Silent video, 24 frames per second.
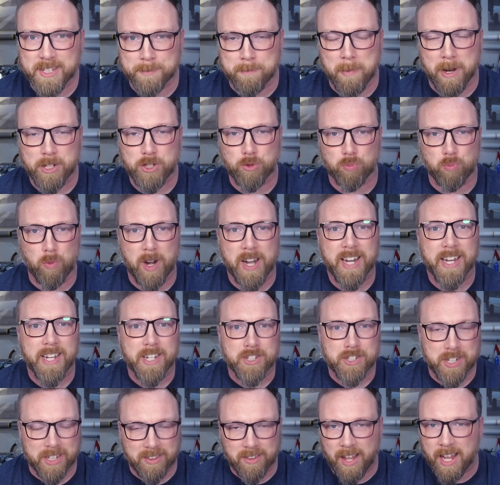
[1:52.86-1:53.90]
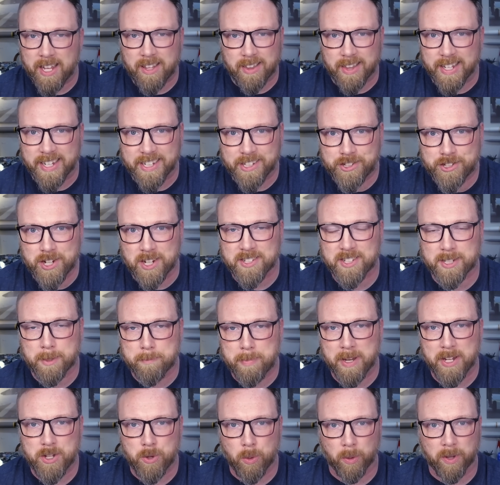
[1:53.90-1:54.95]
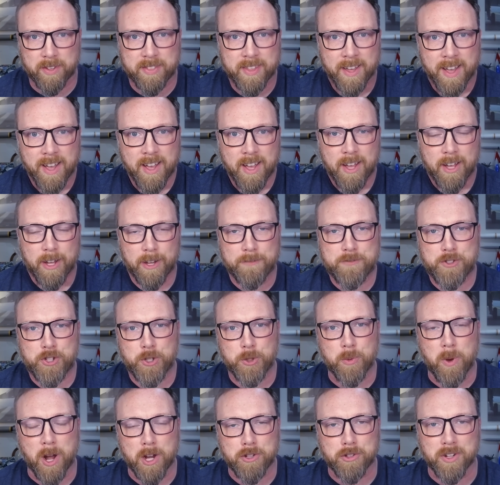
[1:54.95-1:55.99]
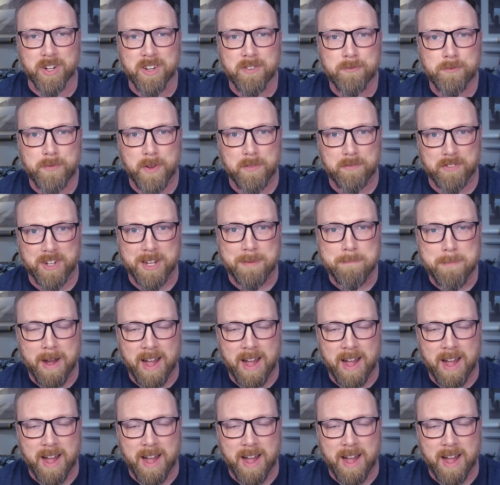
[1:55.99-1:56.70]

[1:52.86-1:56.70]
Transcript: as much range, at likely just a bit north of 250